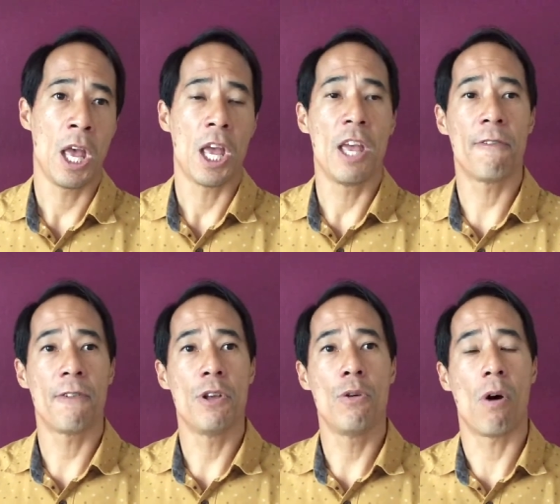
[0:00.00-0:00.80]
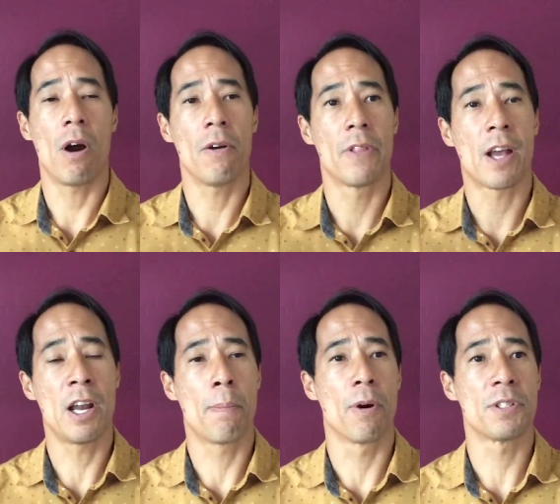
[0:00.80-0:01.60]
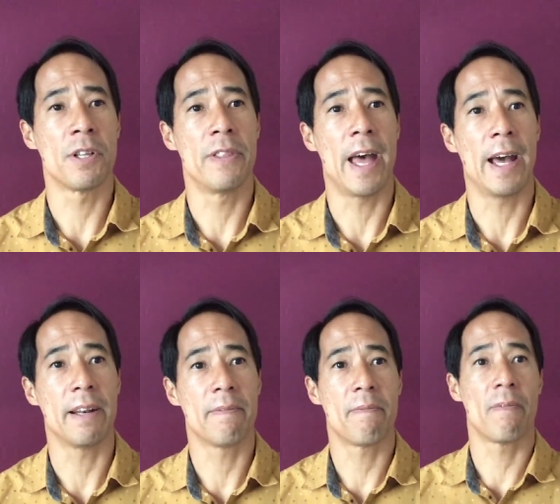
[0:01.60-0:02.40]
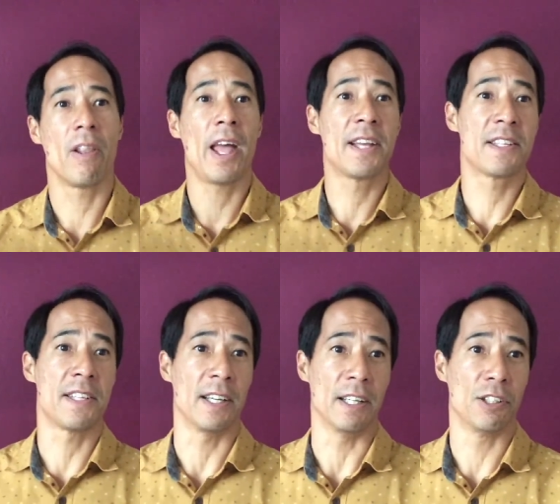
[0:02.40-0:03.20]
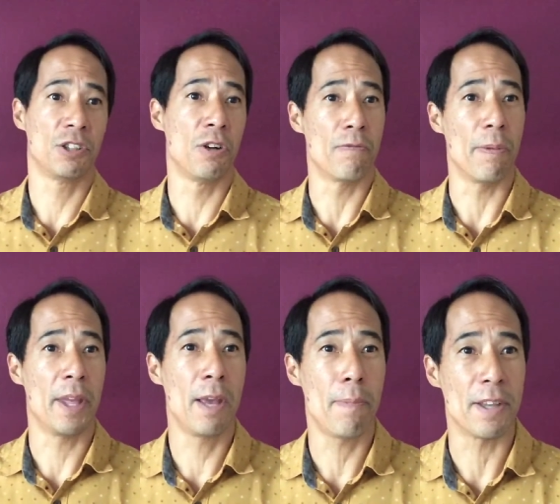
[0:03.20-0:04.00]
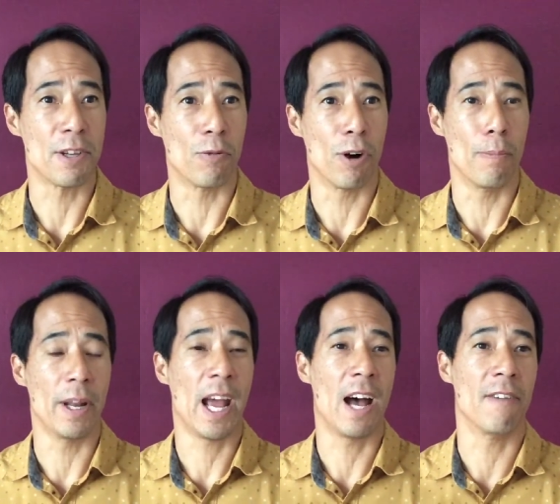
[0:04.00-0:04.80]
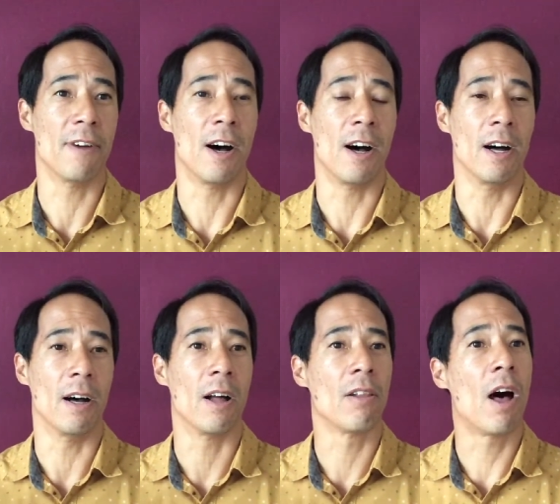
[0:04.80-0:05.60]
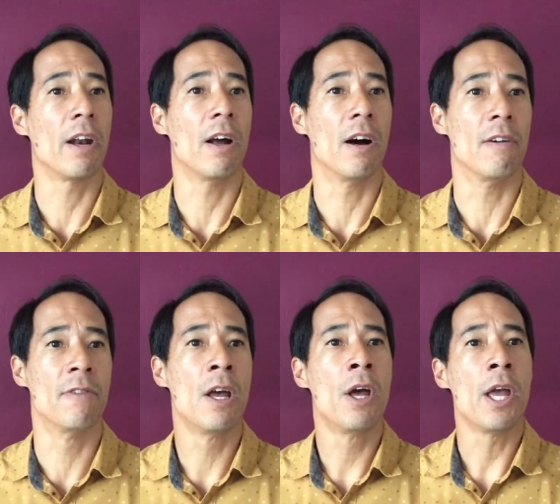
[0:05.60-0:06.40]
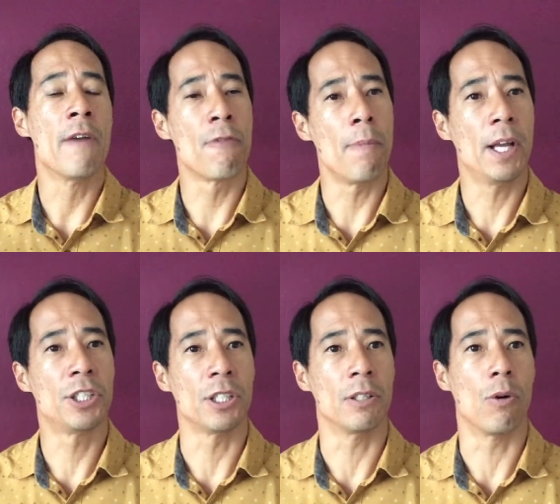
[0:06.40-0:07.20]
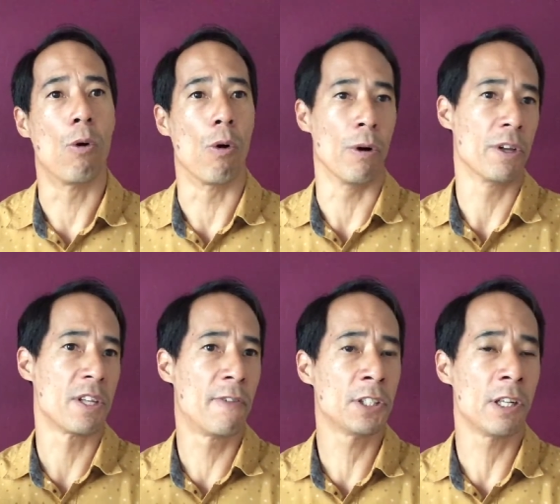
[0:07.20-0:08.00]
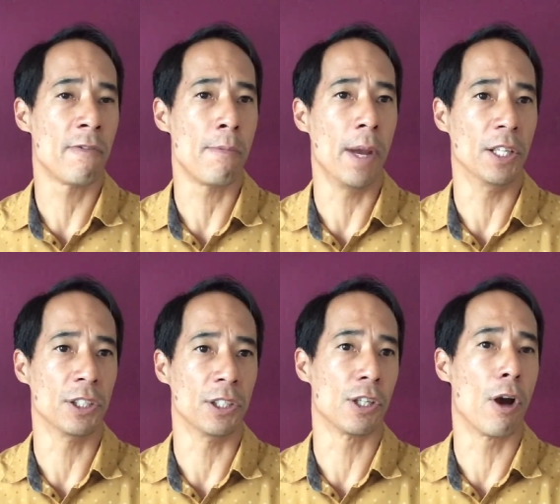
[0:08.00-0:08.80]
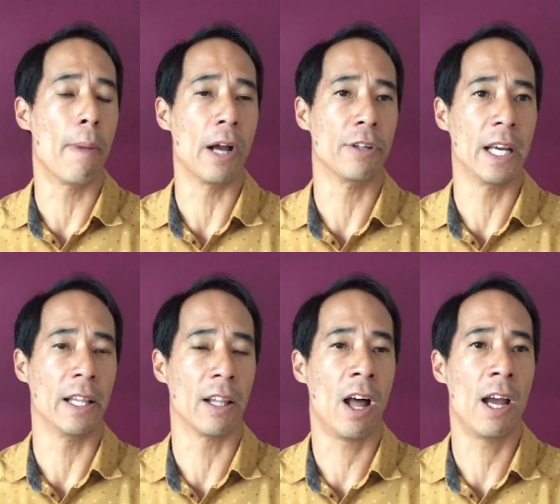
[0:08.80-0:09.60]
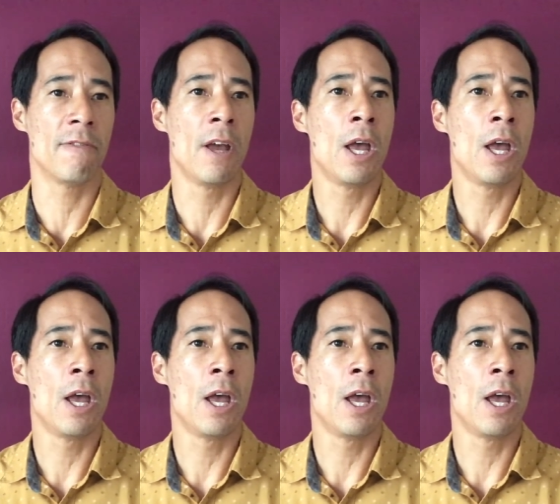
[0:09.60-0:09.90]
If you are the kind of person that likes to shoot from the hip, as it were, but have a lot of information or sufficient information to go about your daily life,